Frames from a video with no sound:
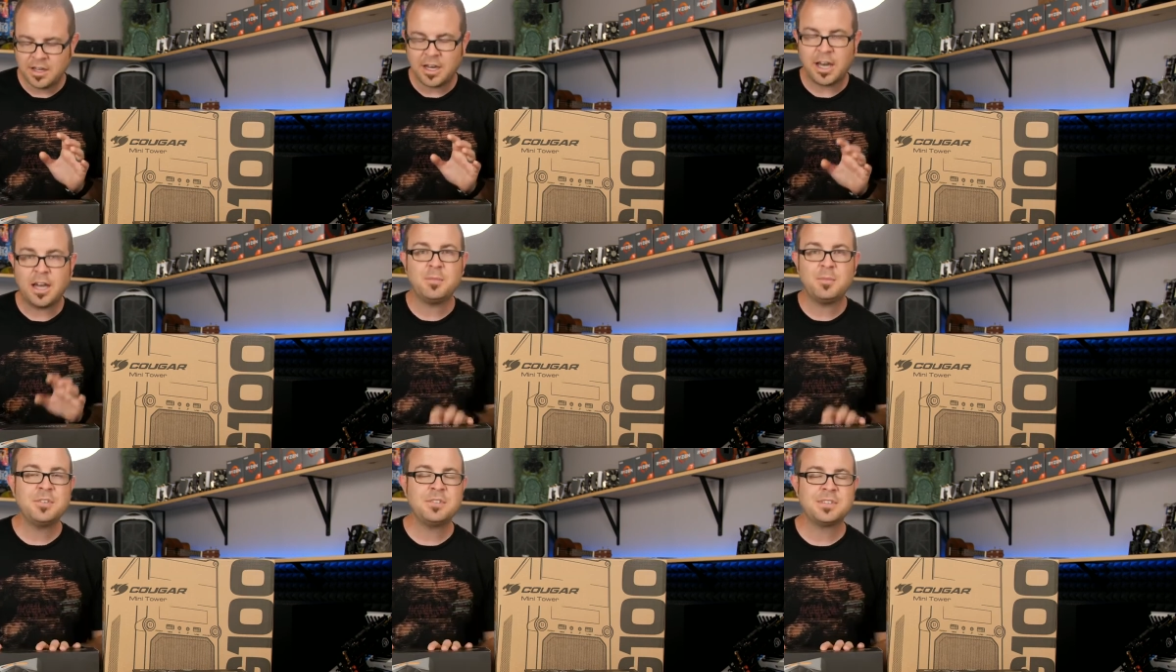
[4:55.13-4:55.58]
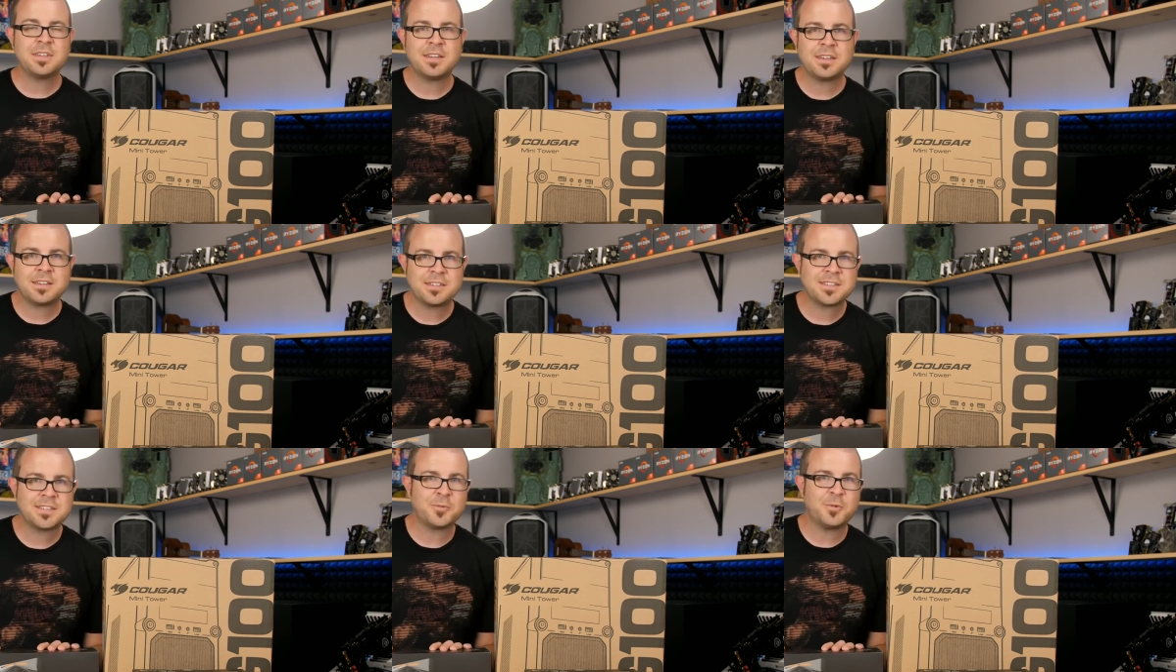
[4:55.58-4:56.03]
I'm using it
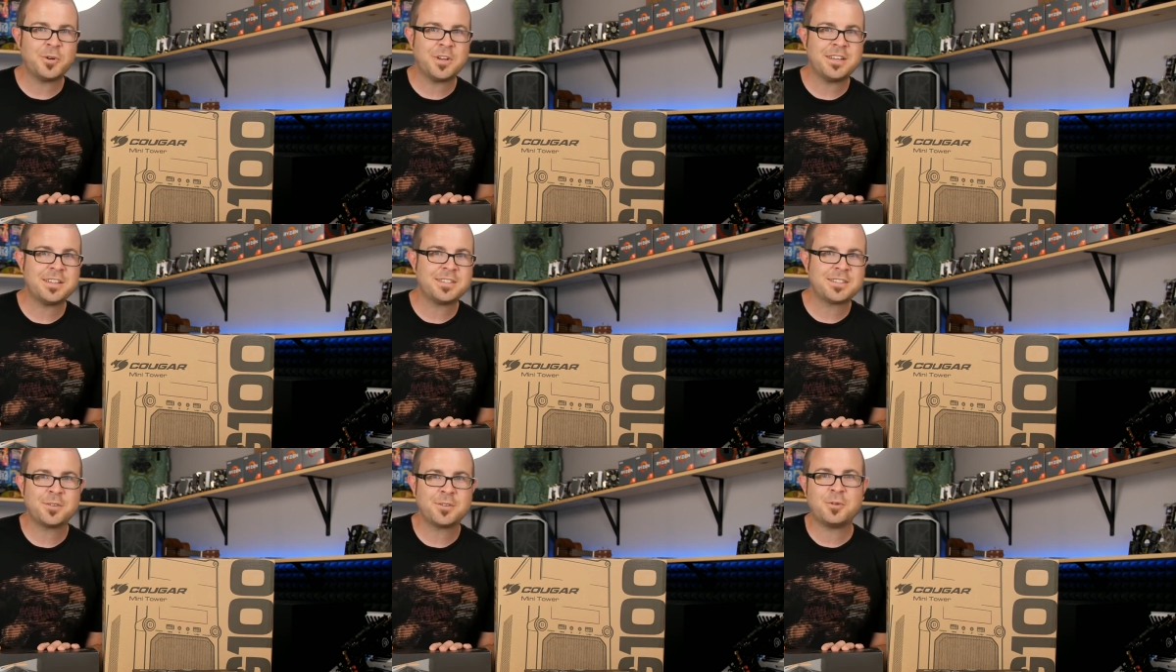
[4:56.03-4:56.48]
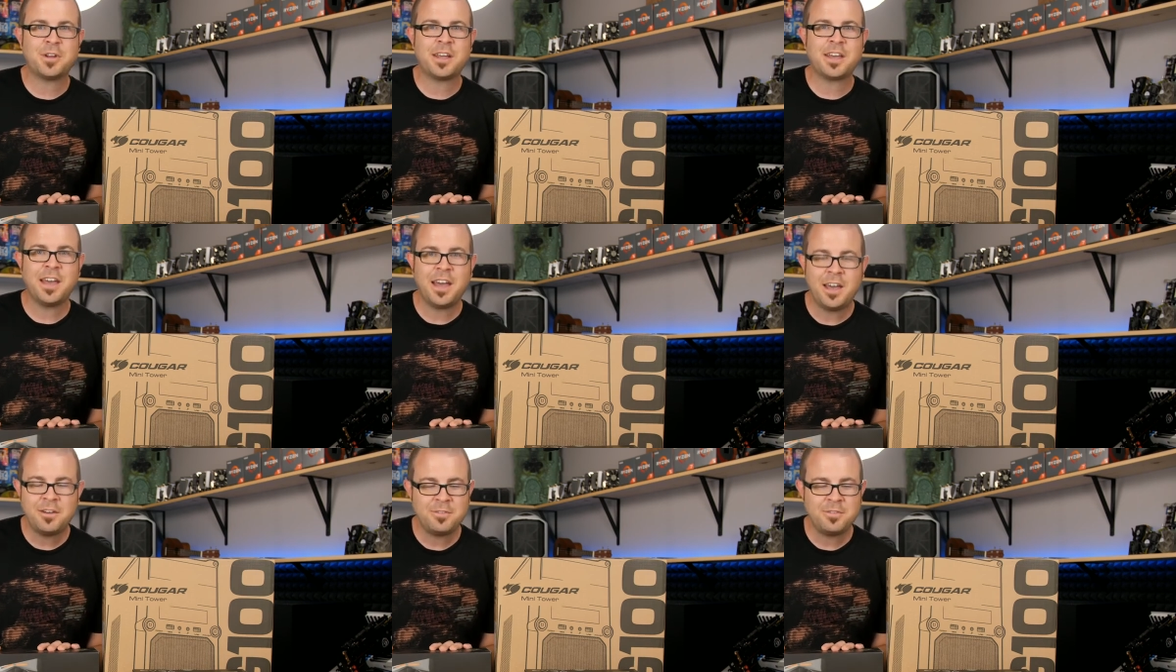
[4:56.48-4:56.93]
because it's the one I
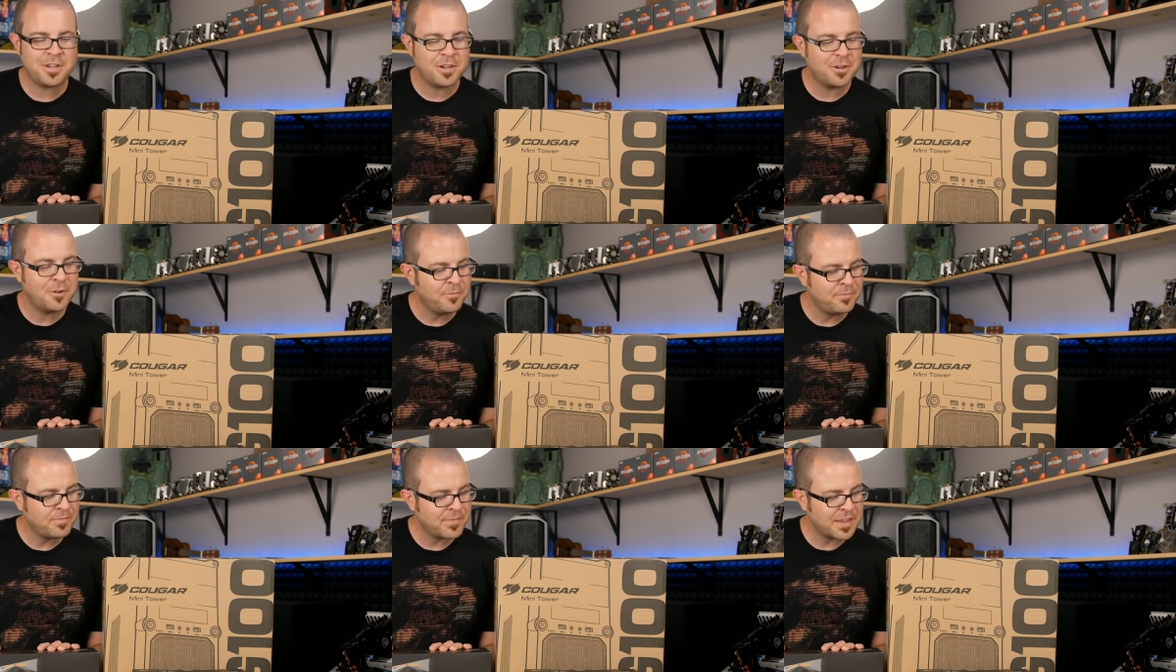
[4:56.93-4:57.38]
have here.